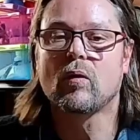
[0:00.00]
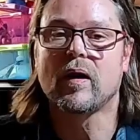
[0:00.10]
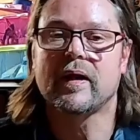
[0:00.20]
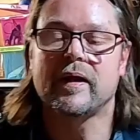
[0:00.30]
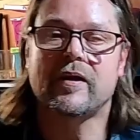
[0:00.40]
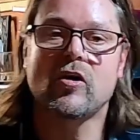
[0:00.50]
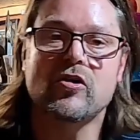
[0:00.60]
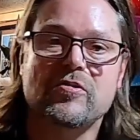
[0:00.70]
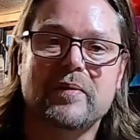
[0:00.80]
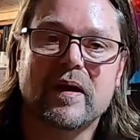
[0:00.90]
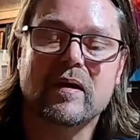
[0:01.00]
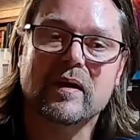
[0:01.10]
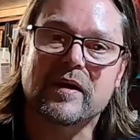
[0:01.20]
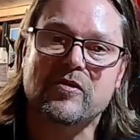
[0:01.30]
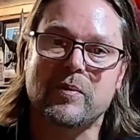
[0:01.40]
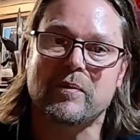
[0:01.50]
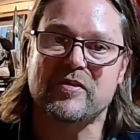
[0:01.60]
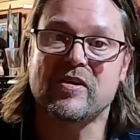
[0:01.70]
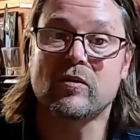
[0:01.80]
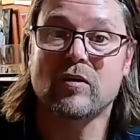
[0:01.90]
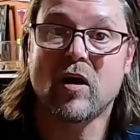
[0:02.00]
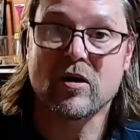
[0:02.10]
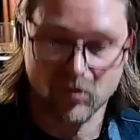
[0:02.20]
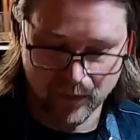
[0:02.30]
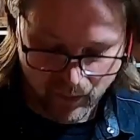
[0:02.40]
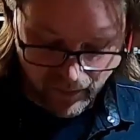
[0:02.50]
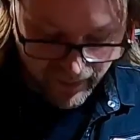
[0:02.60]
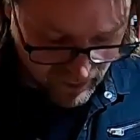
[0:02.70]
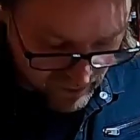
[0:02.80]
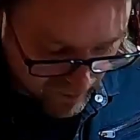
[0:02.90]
All right, it occurred to me that I need to put my Tilt Hydrometer in.